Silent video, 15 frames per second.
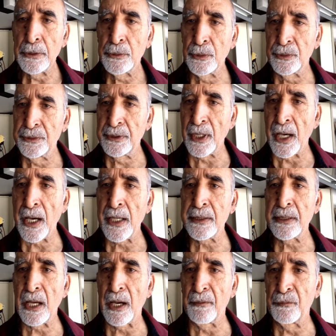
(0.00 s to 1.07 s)
to
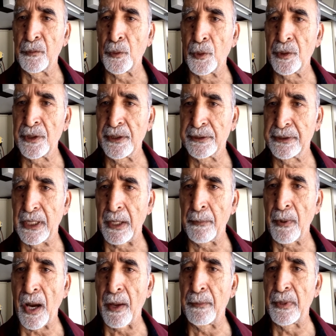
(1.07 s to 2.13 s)
charge a Ford
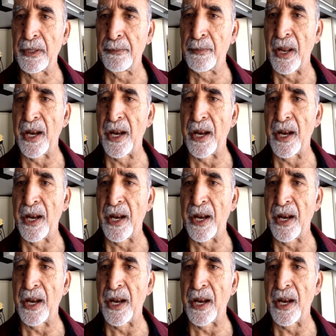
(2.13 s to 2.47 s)
Escape hybrid